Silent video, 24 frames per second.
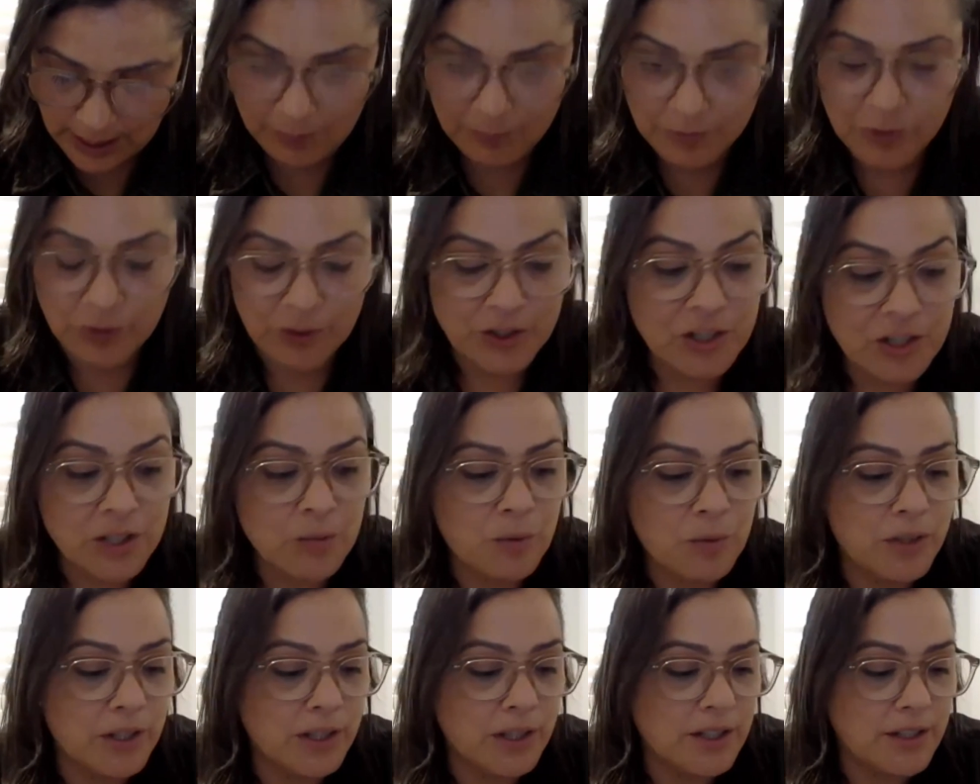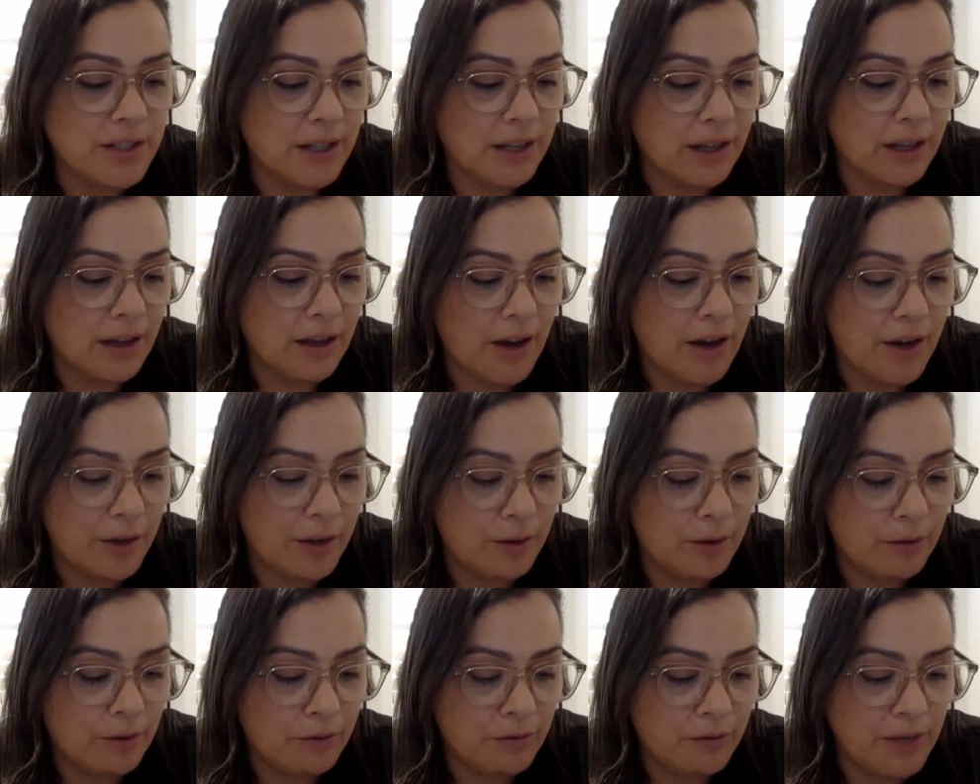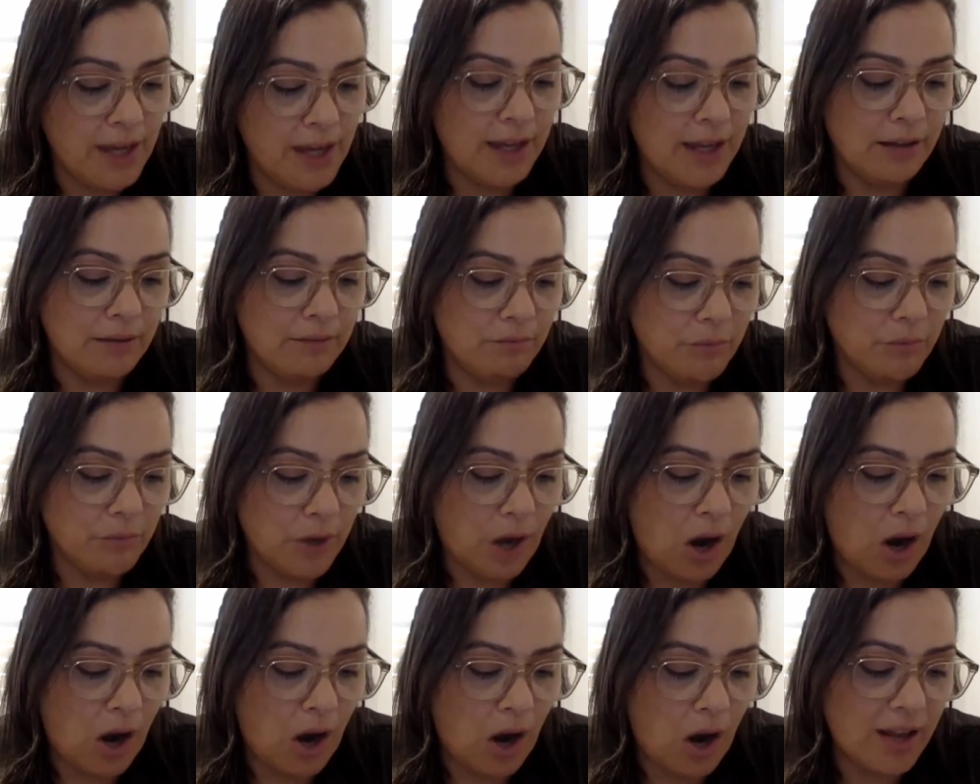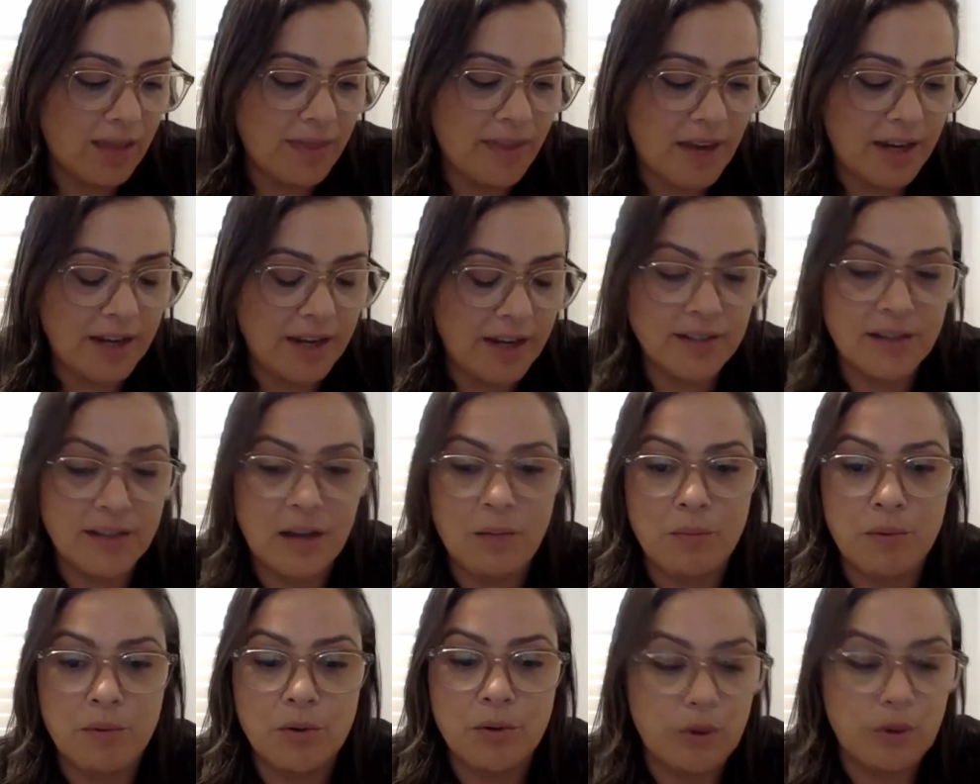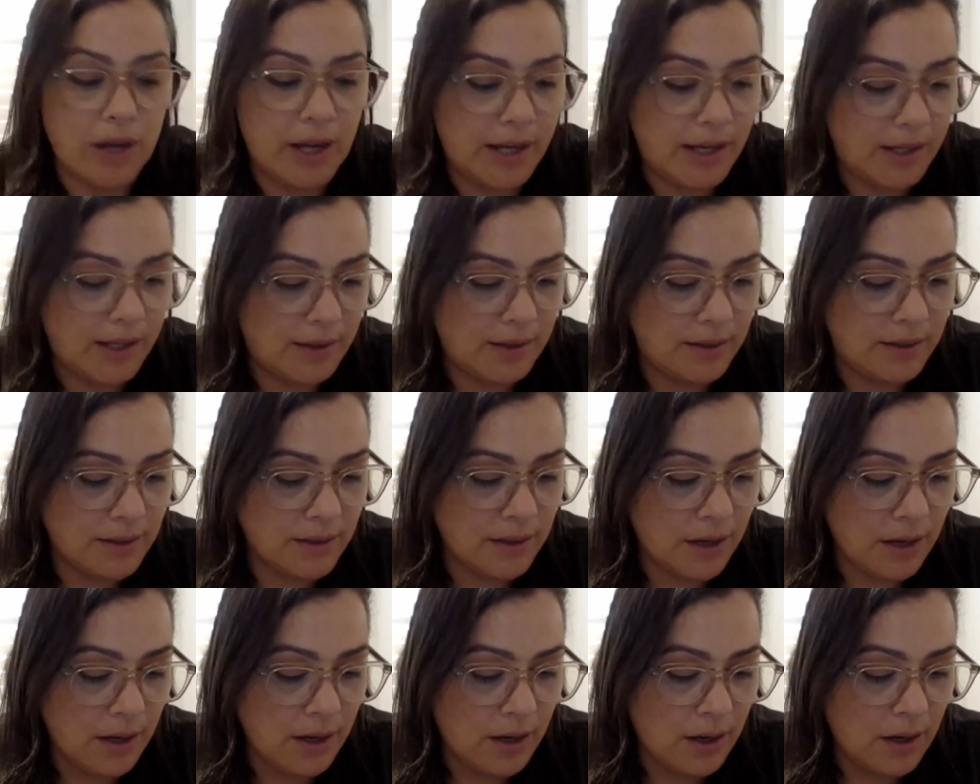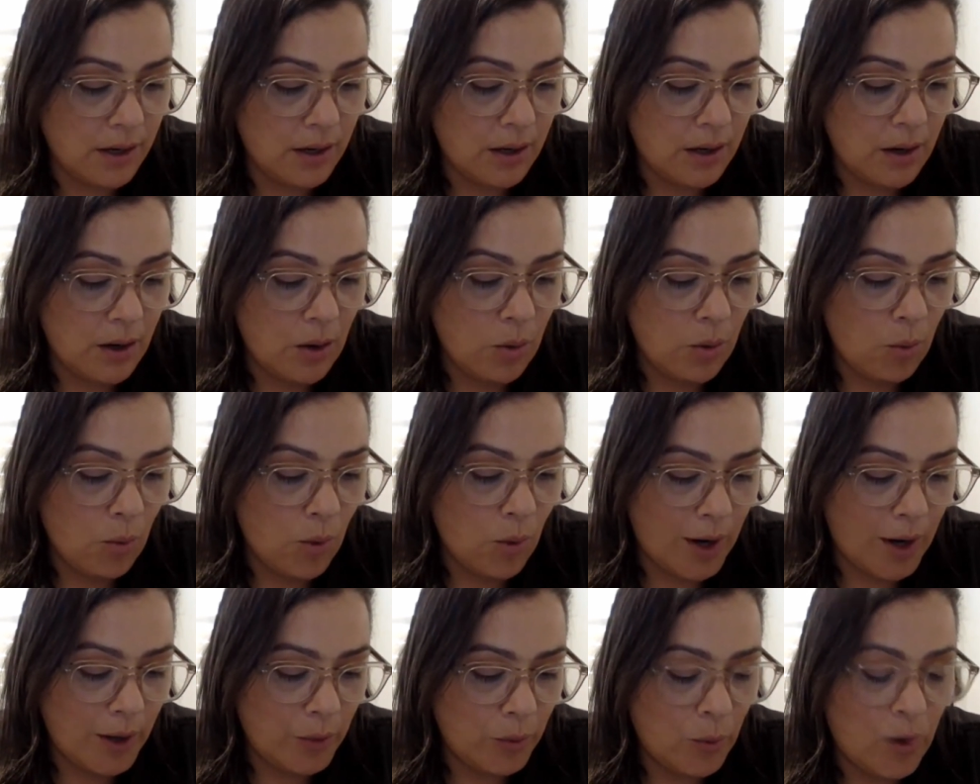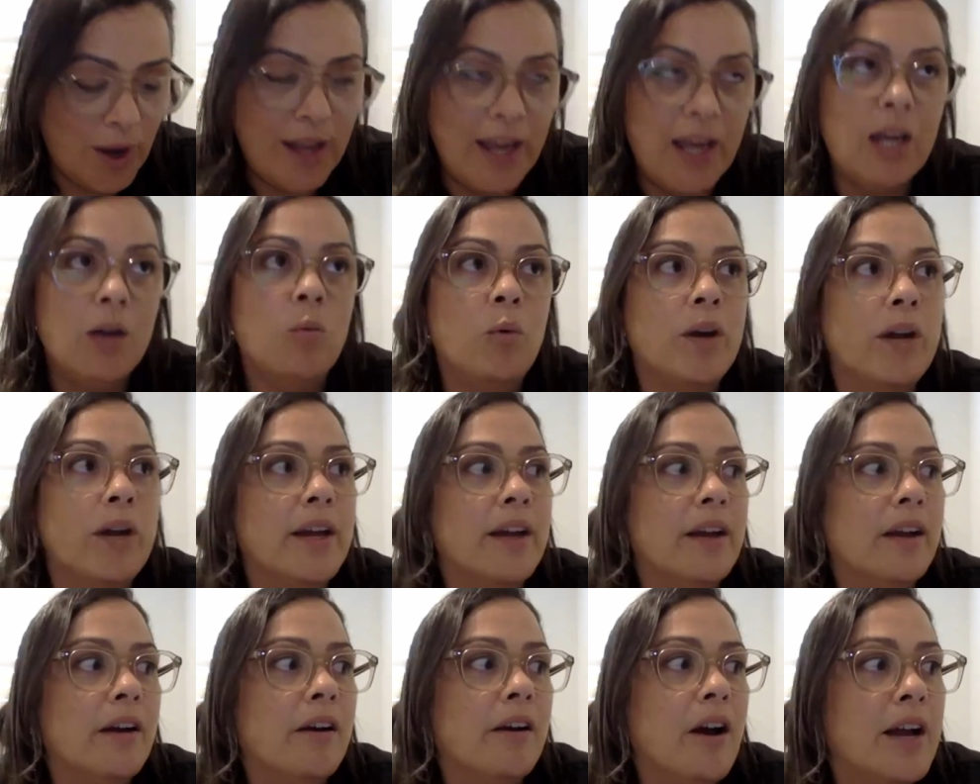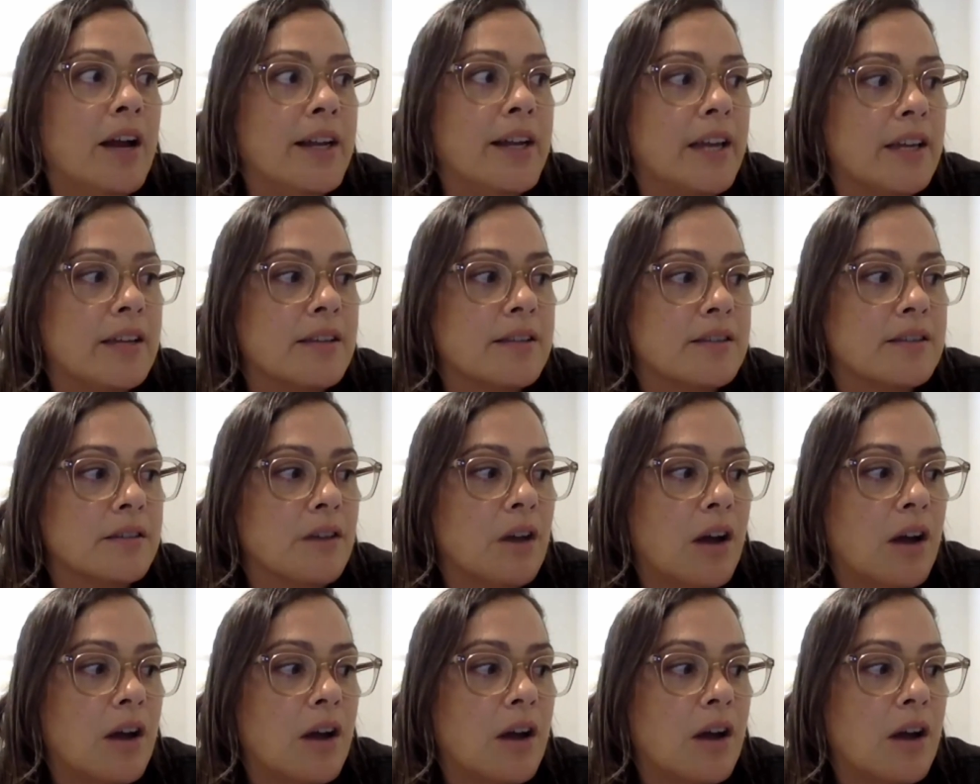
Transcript: So I just wanted to kind of highlight that example as one way where I guess